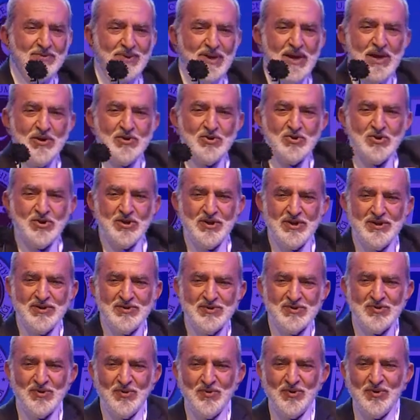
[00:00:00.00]
Asia
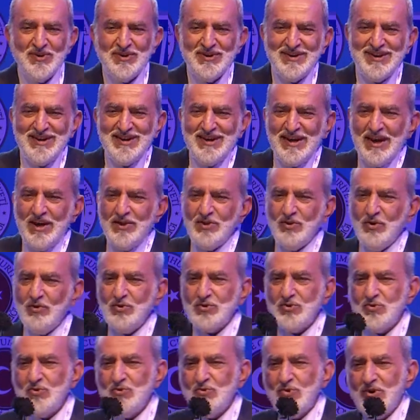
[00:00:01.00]
and so on. And
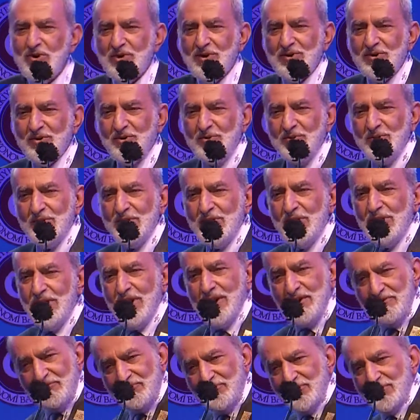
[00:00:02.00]
those who are on the
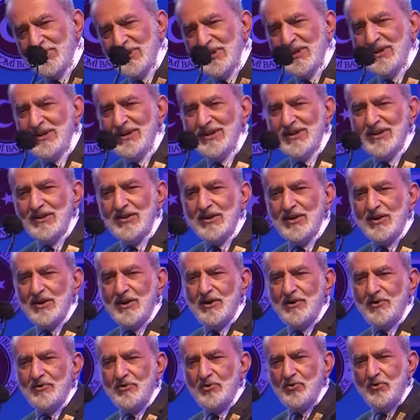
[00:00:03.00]
left, they
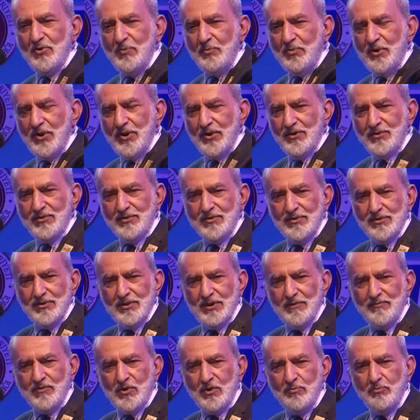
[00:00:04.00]
are Europeans,
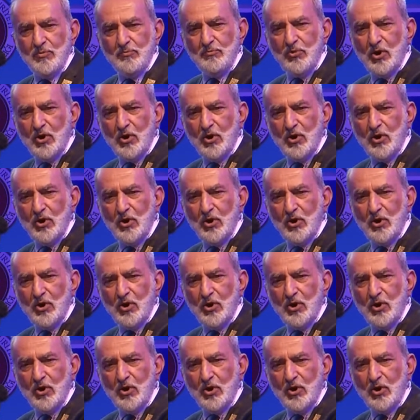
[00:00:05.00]
from